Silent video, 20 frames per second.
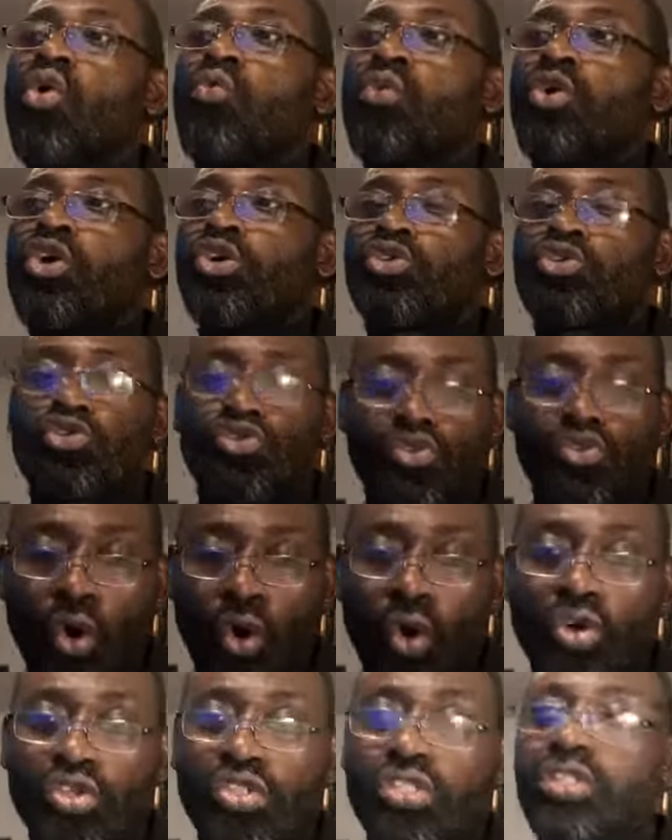
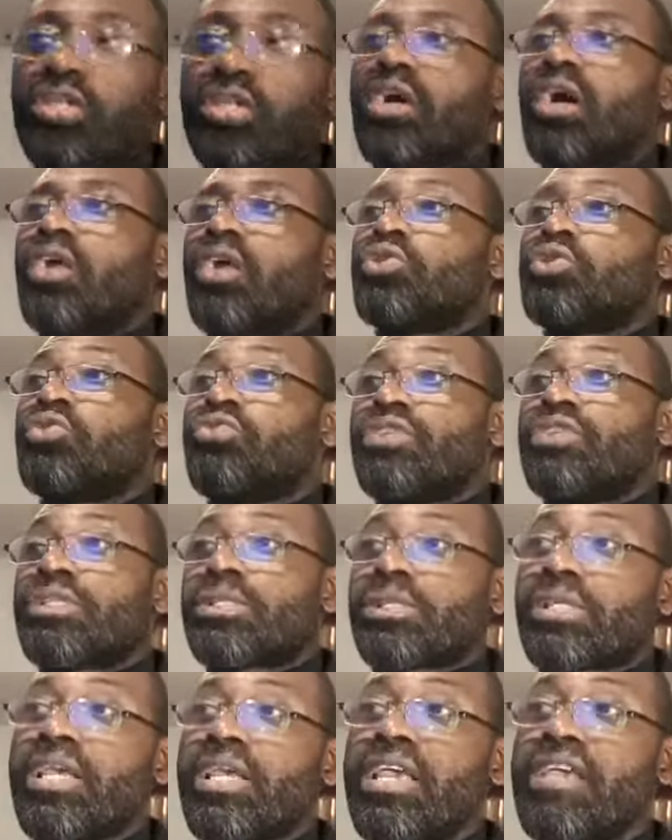to God to
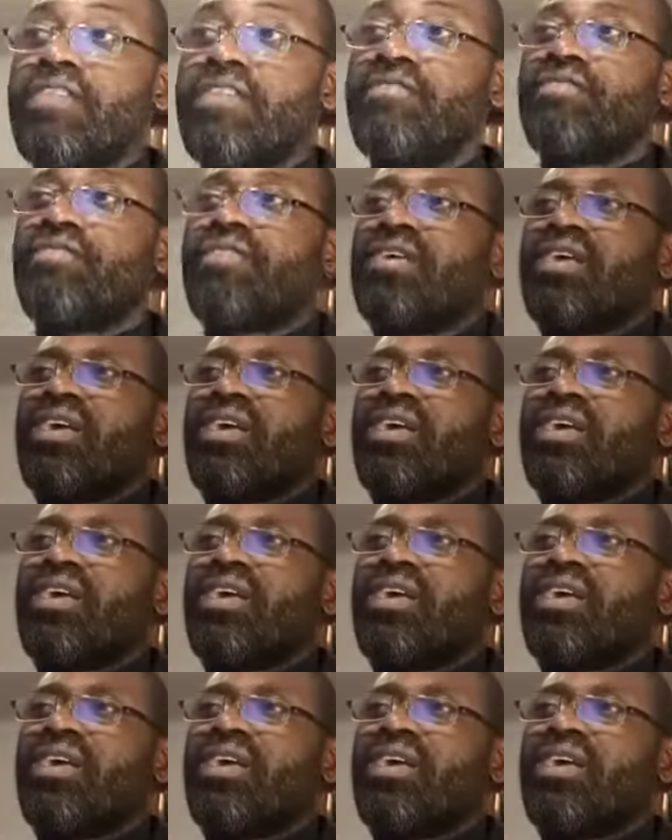receive,